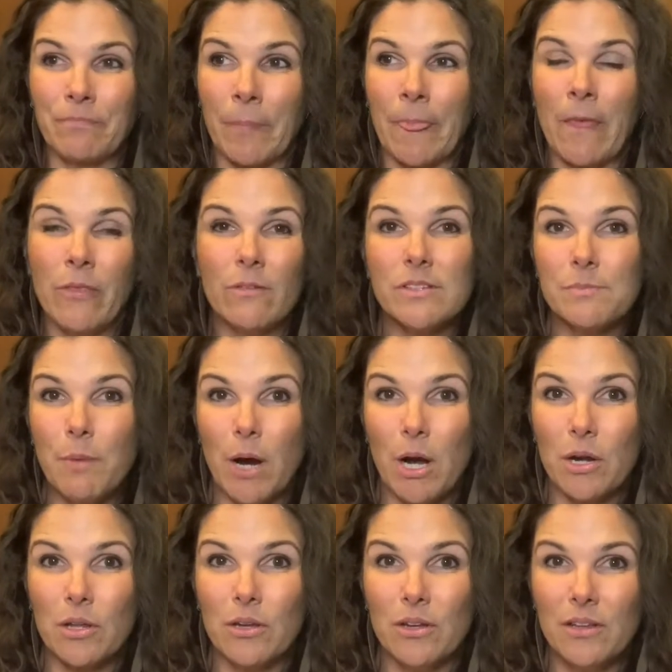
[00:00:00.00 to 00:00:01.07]
those
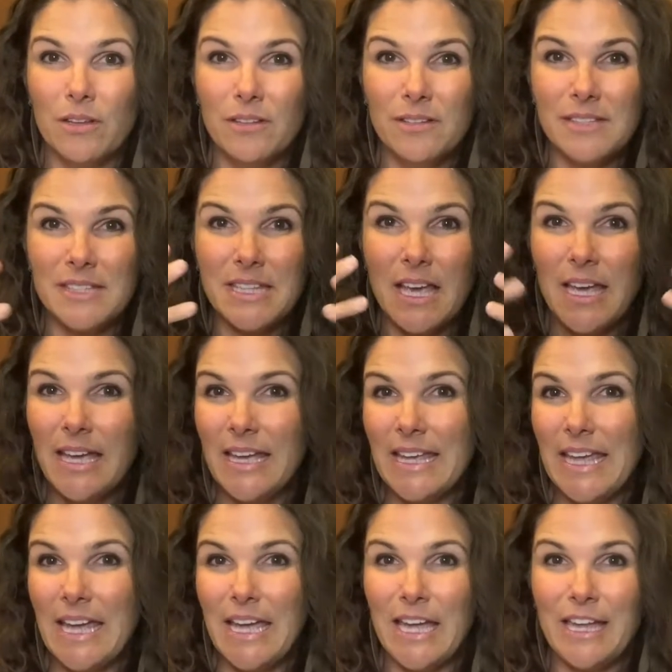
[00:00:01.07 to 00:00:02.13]
particles
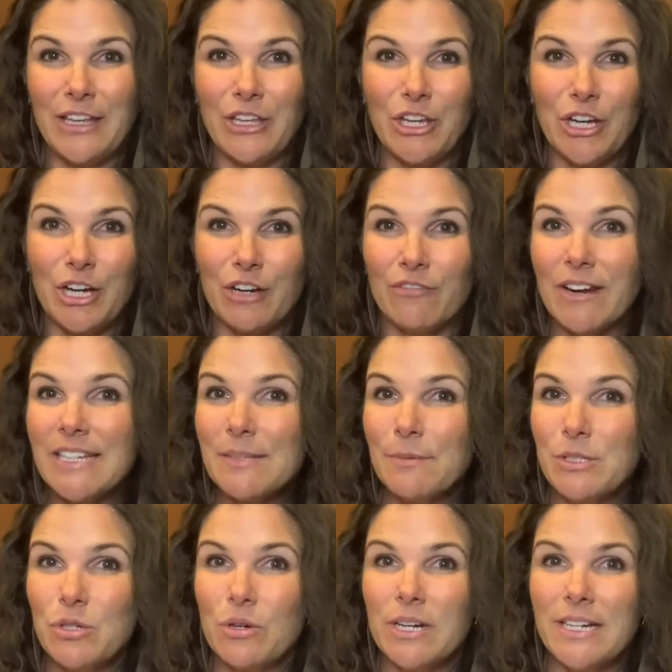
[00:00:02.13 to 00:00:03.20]
get in your
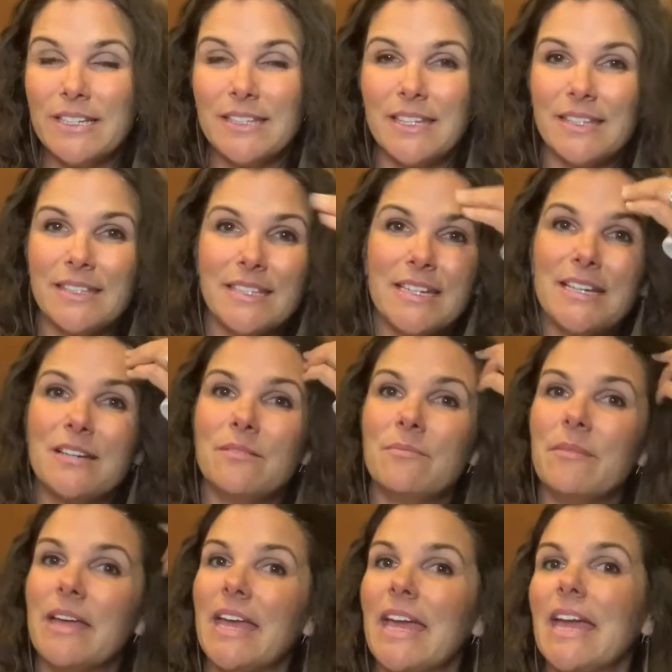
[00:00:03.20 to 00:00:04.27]
respiratory
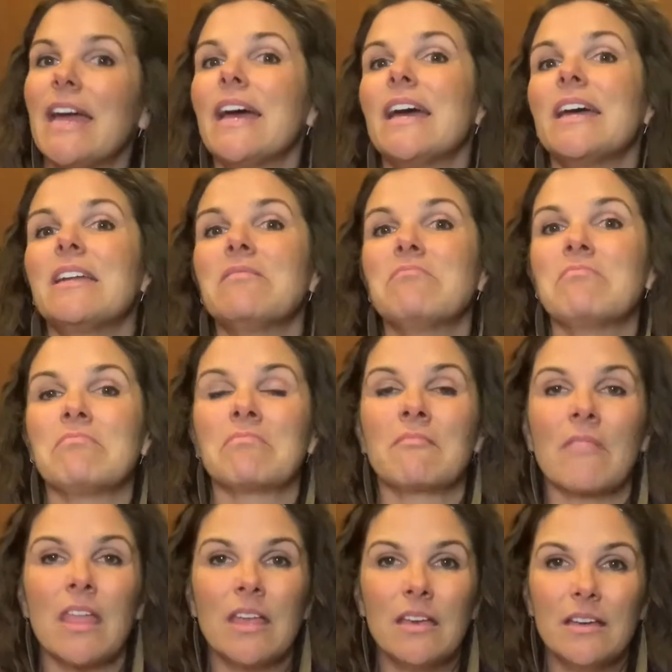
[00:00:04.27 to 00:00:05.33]
system, and
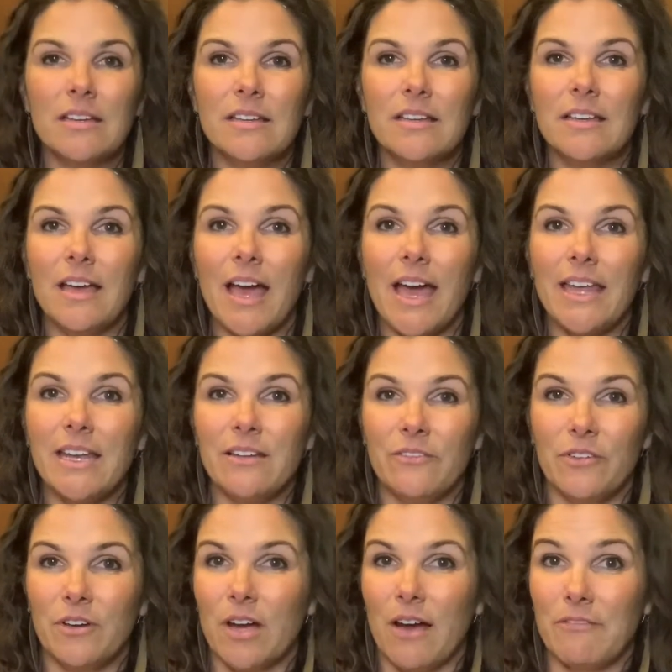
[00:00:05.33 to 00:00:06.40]
I didn't
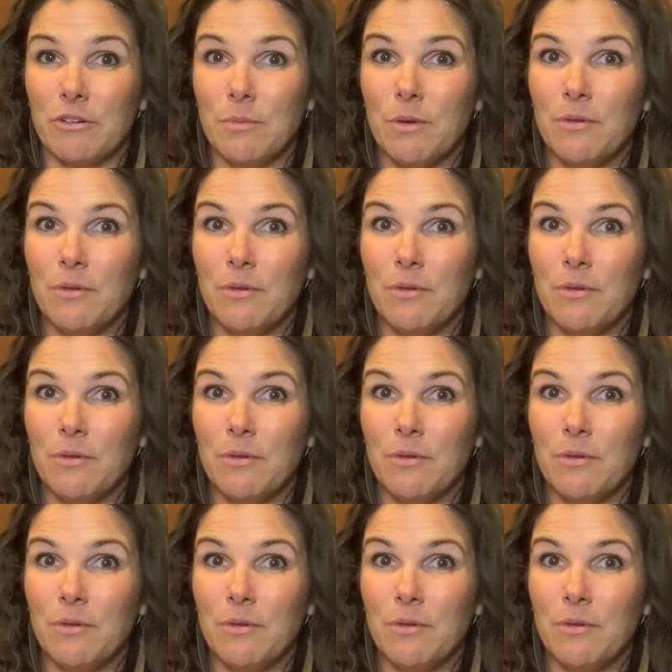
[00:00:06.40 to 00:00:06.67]
feel comfortable